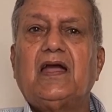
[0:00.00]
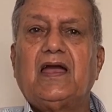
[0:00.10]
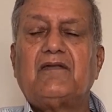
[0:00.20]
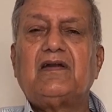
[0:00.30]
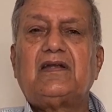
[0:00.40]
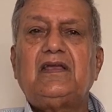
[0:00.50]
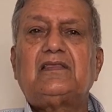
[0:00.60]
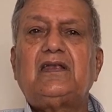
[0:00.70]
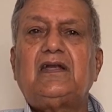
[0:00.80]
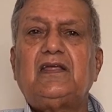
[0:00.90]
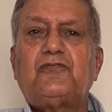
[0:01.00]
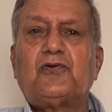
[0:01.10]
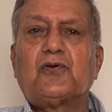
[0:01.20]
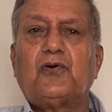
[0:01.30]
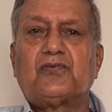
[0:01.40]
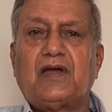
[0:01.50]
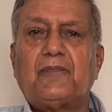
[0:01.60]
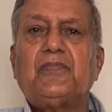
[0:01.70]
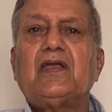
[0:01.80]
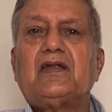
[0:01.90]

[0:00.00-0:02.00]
And when T3, T4 goes up,